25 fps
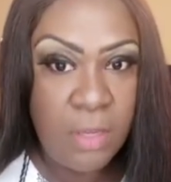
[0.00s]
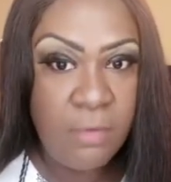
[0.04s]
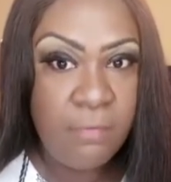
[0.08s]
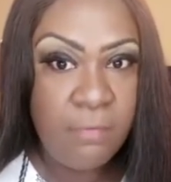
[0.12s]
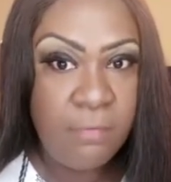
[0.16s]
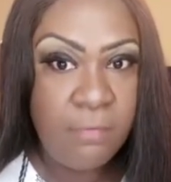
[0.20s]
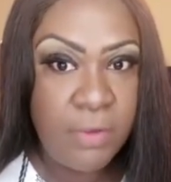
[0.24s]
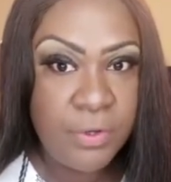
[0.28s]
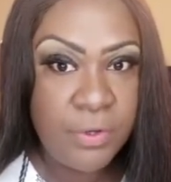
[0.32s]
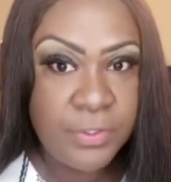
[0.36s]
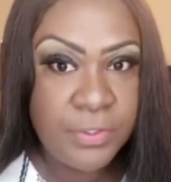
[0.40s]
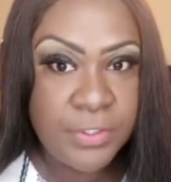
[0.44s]

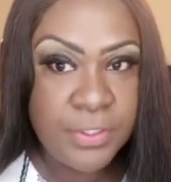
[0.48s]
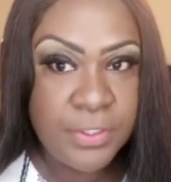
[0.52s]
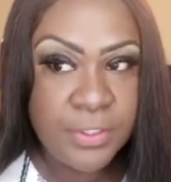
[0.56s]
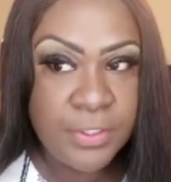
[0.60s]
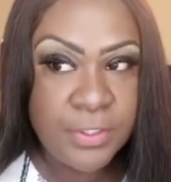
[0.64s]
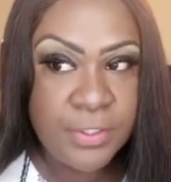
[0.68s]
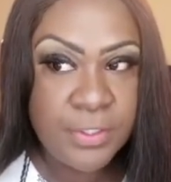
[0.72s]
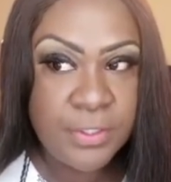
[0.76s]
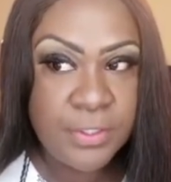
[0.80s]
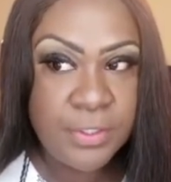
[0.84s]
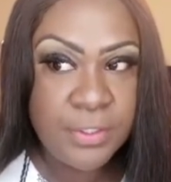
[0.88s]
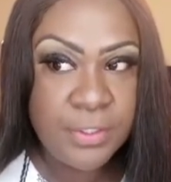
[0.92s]

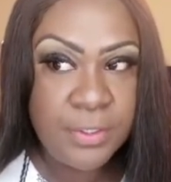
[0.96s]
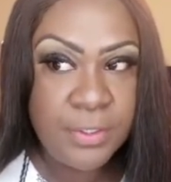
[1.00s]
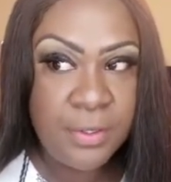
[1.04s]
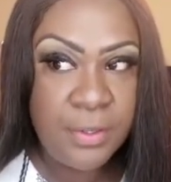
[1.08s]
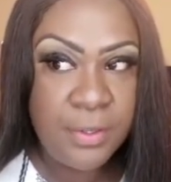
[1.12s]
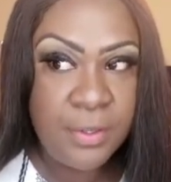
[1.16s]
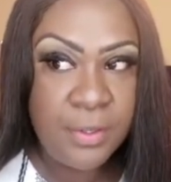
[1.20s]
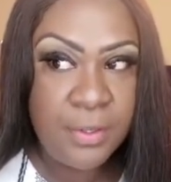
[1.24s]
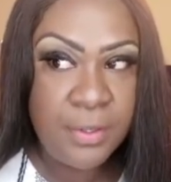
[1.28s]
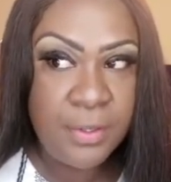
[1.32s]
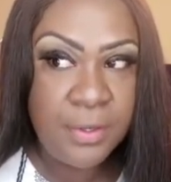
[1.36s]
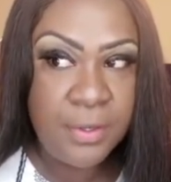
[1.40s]
versus
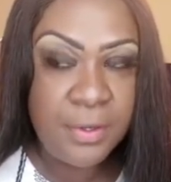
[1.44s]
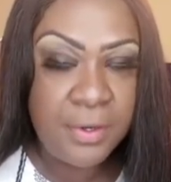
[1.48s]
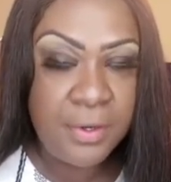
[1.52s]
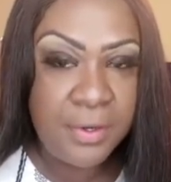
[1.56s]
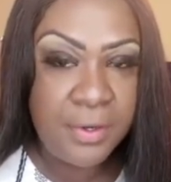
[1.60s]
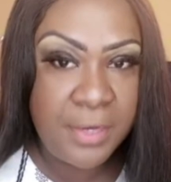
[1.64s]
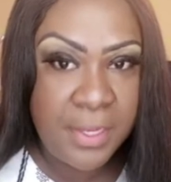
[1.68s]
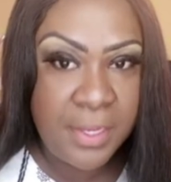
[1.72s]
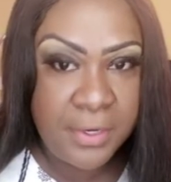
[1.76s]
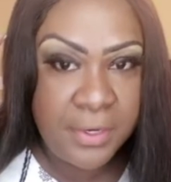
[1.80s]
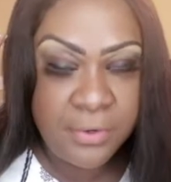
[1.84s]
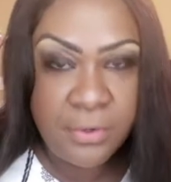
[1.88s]

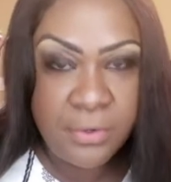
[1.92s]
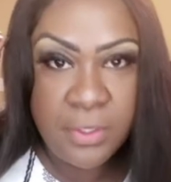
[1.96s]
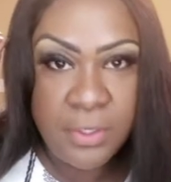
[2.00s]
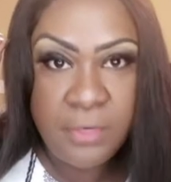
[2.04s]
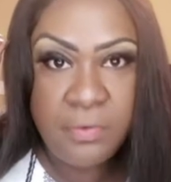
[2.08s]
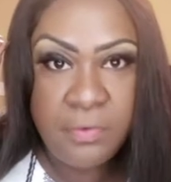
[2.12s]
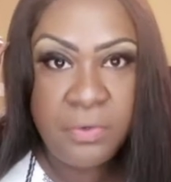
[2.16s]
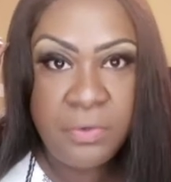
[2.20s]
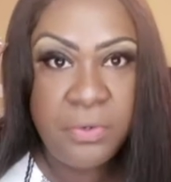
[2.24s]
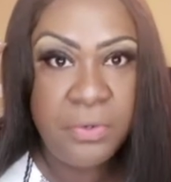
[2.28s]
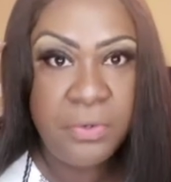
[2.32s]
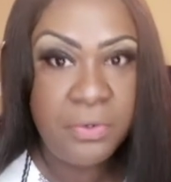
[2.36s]
not knowing
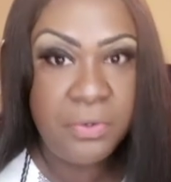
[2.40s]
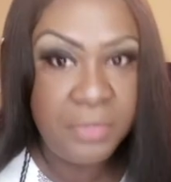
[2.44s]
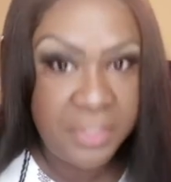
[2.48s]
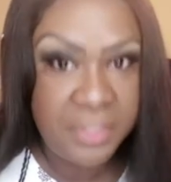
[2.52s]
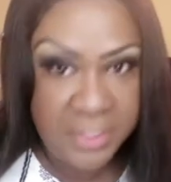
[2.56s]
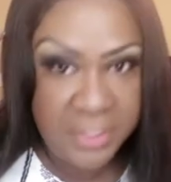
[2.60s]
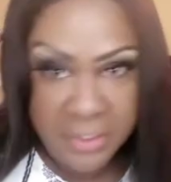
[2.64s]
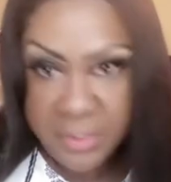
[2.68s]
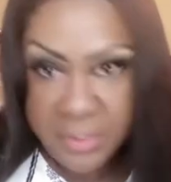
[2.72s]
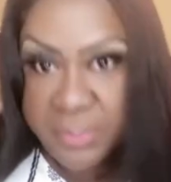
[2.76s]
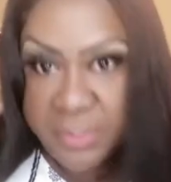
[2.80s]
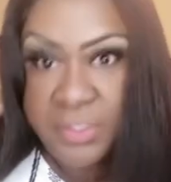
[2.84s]
if you're going to
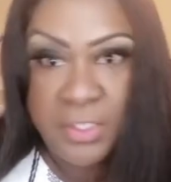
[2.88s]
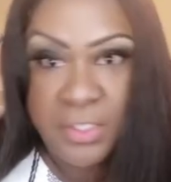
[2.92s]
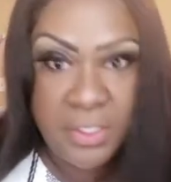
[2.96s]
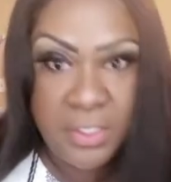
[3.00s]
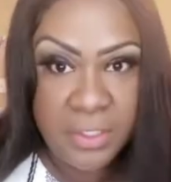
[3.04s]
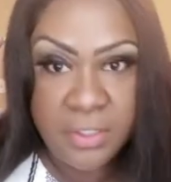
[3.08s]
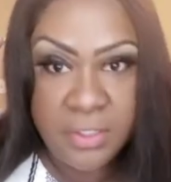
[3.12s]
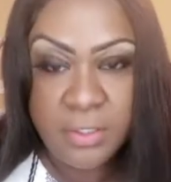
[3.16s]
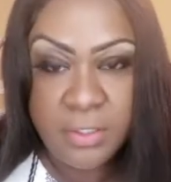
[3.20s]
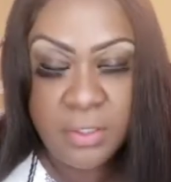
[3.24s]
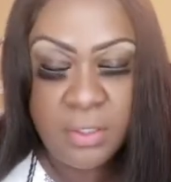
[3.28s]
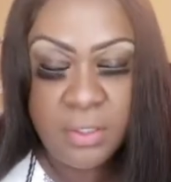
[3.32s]
get a
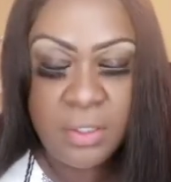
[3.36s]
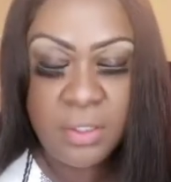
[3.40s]
check.